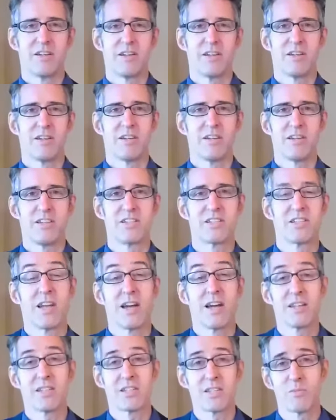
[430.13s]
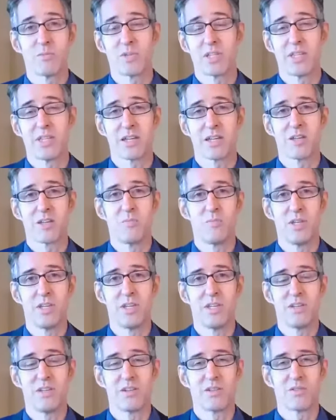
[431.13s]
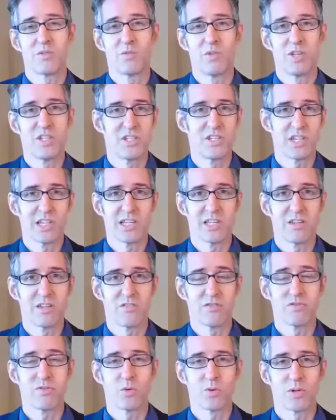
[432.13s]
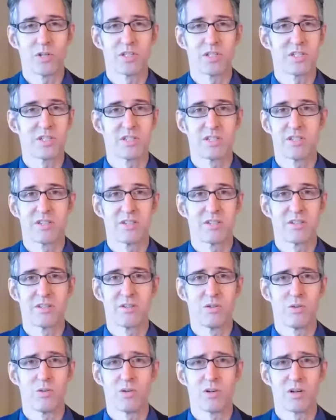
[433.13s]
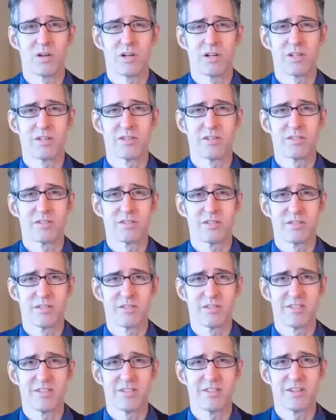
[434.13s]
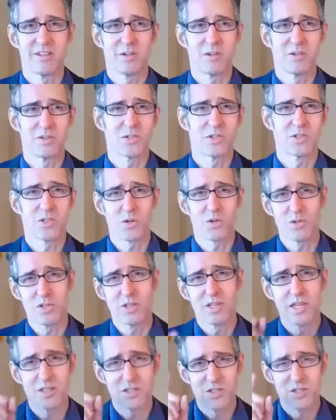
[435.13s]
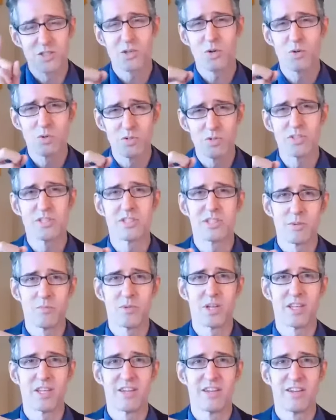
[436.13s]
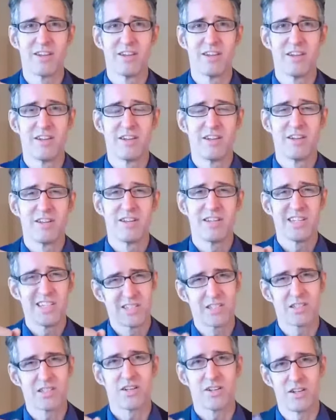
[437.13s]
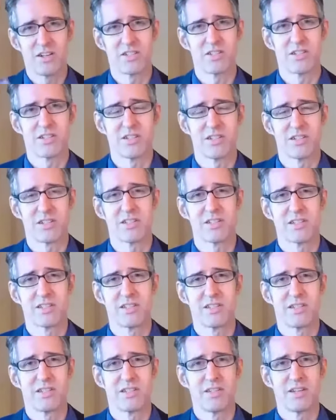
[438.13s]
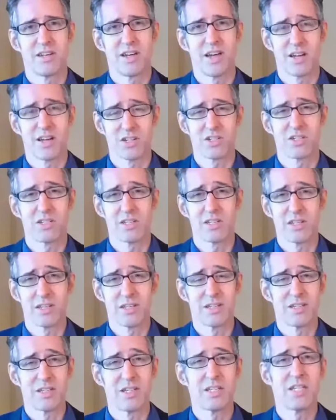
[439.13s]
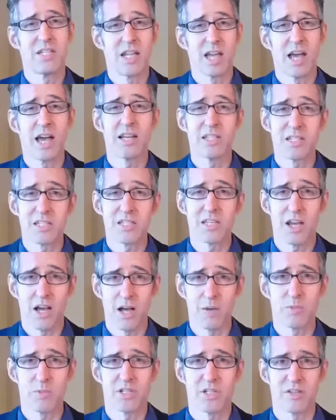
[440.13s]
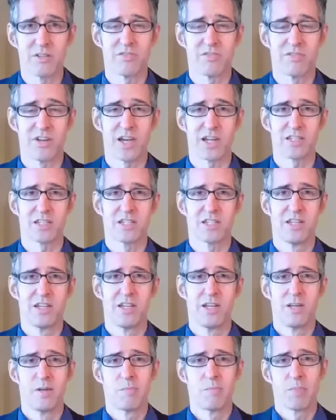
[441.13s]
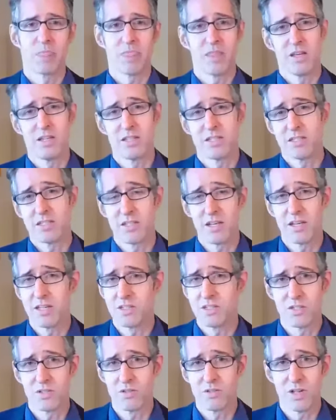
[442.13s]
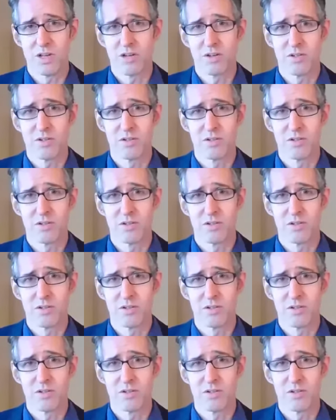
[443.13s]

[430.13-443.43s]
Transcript: It's not something that could be rigidly enforced or you know, scold, you can't scold somebody into consciousness. Actually, it, it has the opposite effect, as as you know.